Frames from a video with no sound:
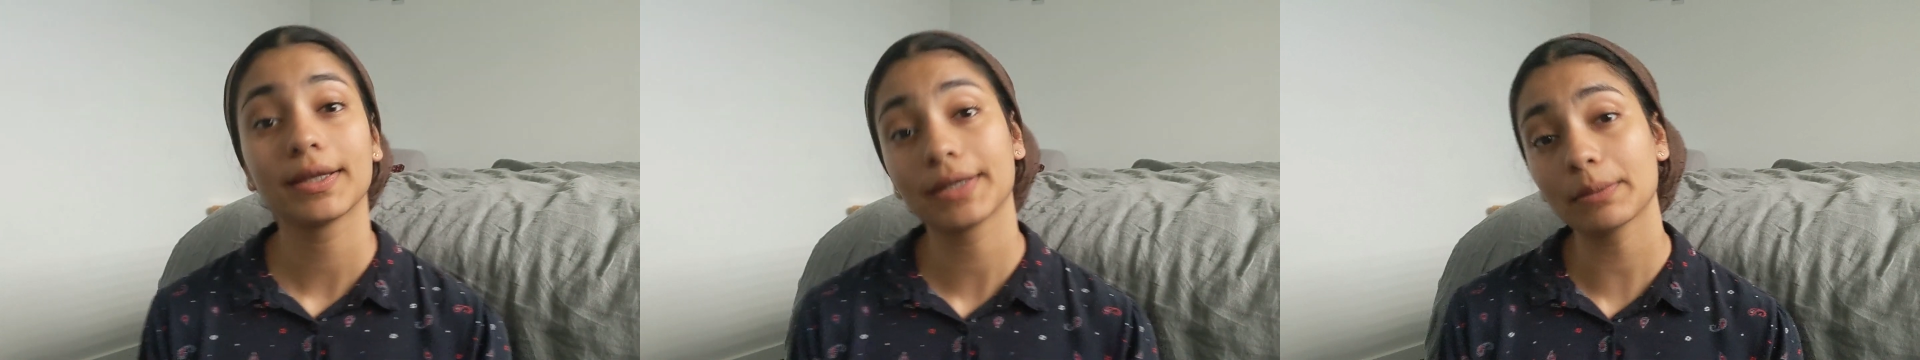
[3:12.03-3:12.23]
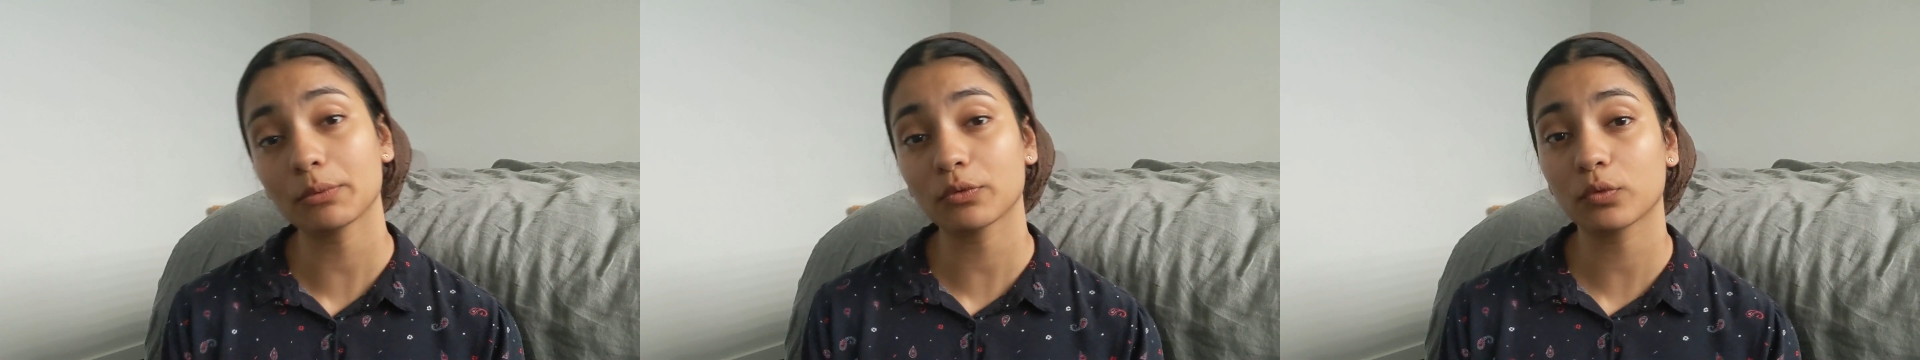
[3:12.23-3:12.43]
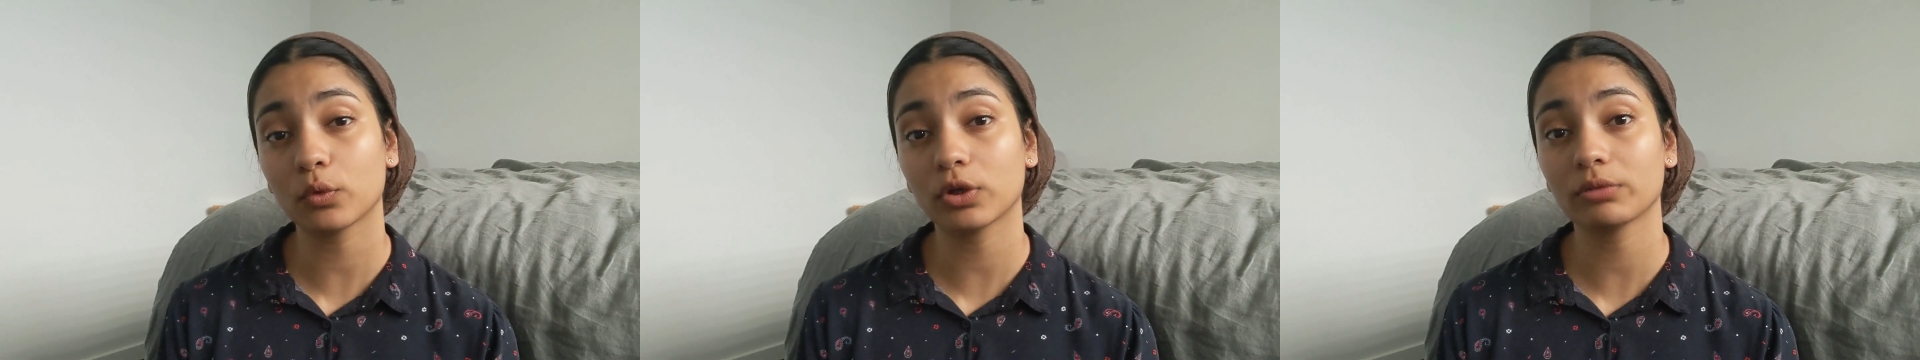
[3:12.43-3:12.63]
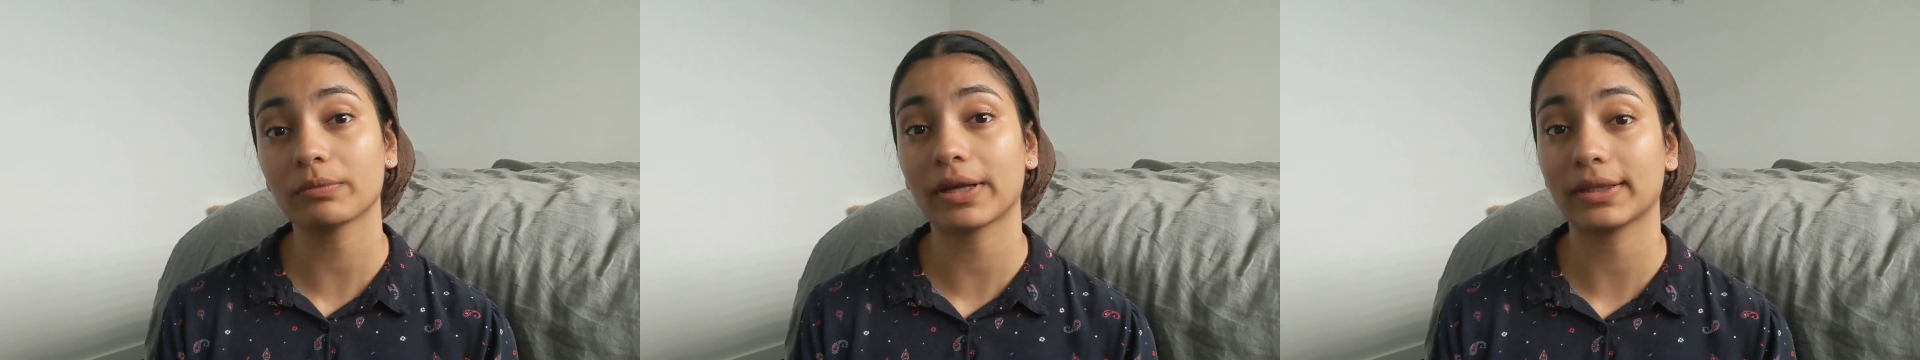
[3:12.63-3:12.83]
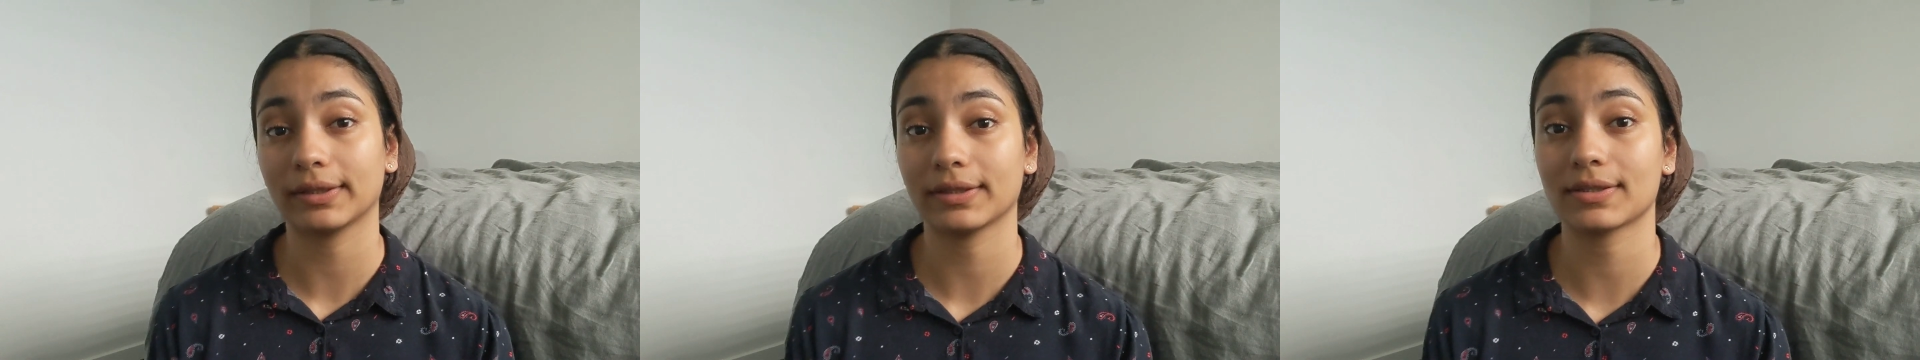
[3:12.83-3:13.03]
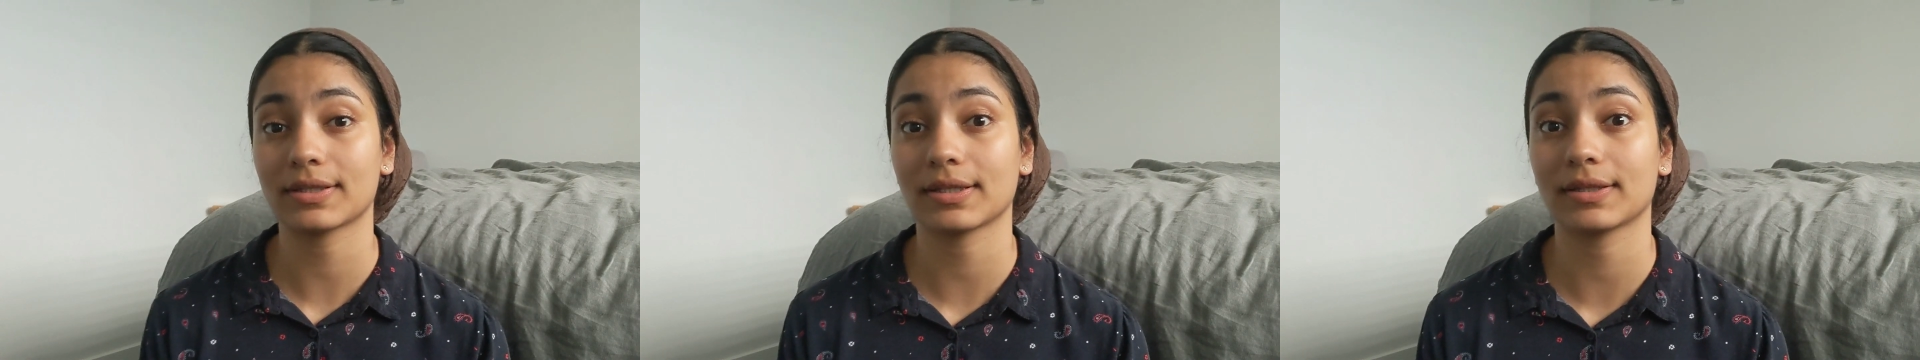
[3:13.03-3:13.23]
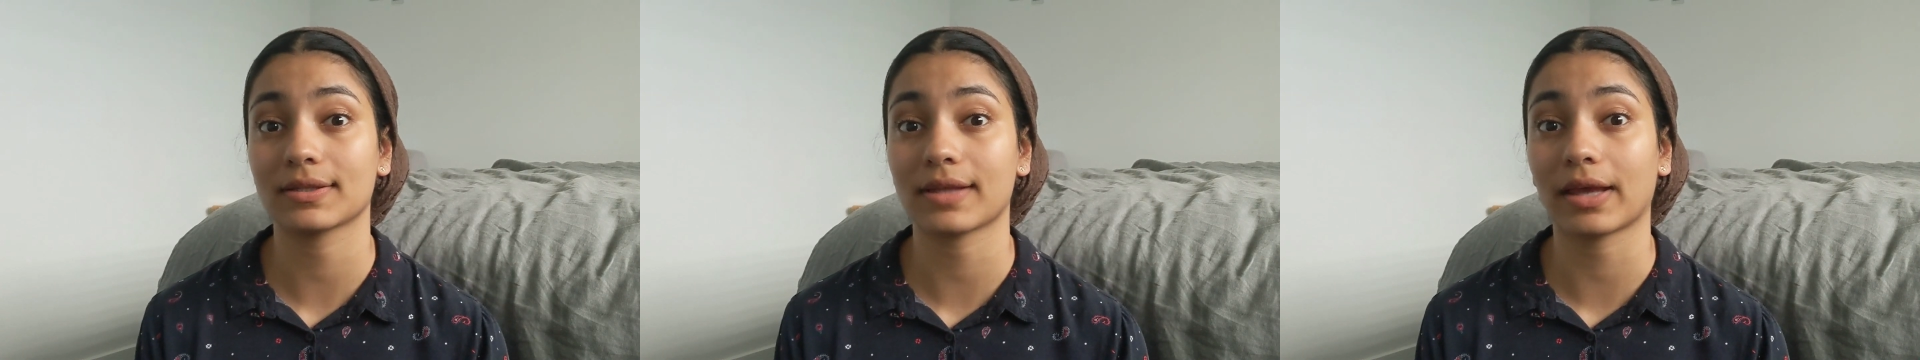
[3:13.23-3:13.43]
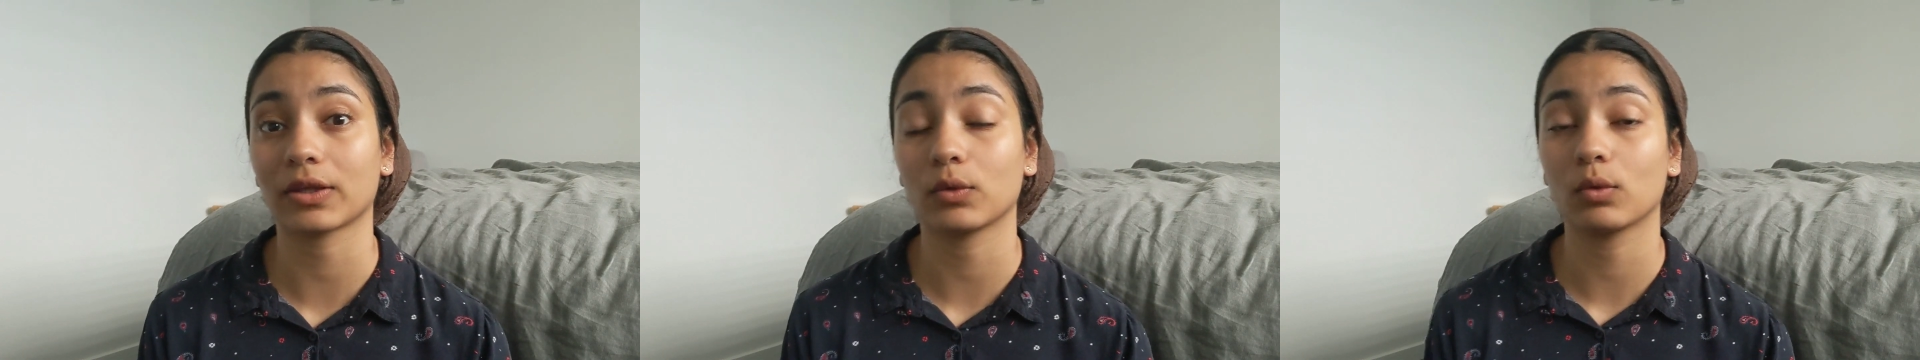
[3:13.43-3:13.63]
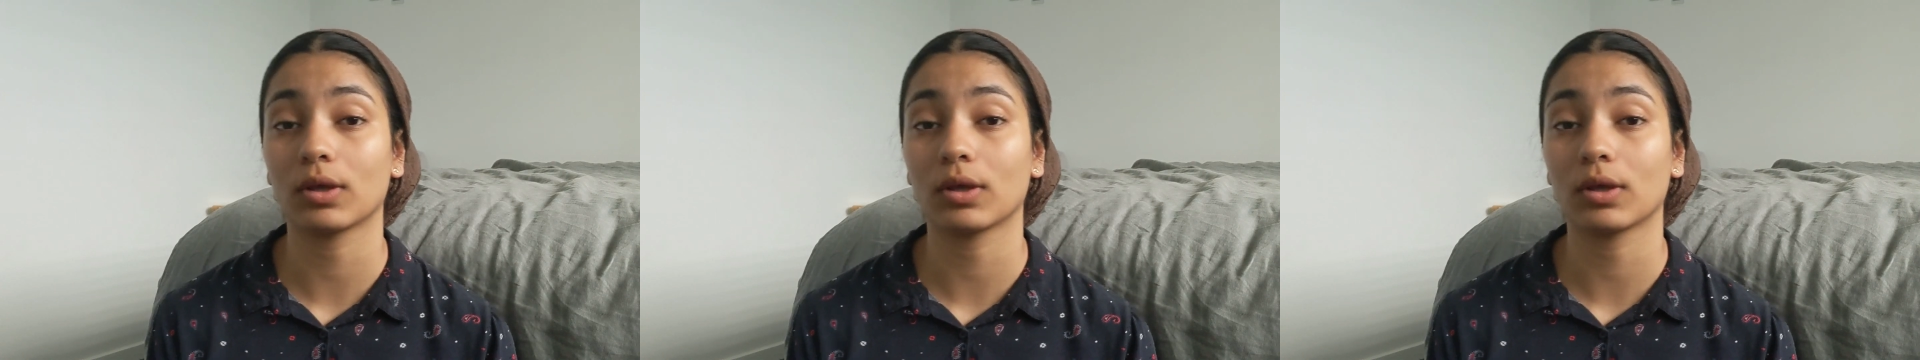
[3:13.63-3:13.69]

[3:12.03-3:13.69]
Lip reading: Number 4 on my list is that you